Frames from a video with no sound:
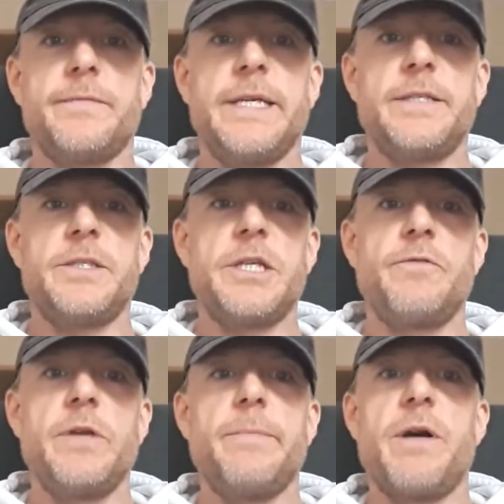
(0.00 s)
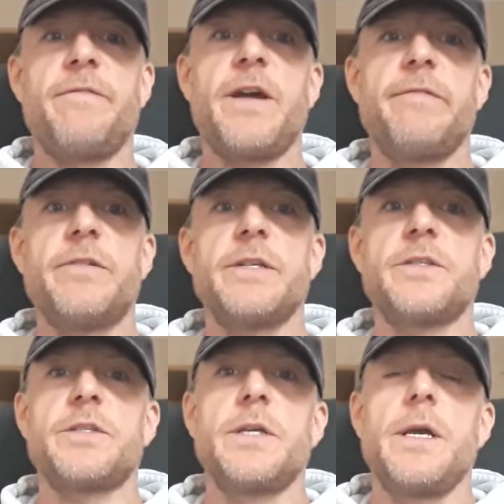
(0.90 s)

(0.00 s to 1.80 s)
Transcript: These are generally my favourites.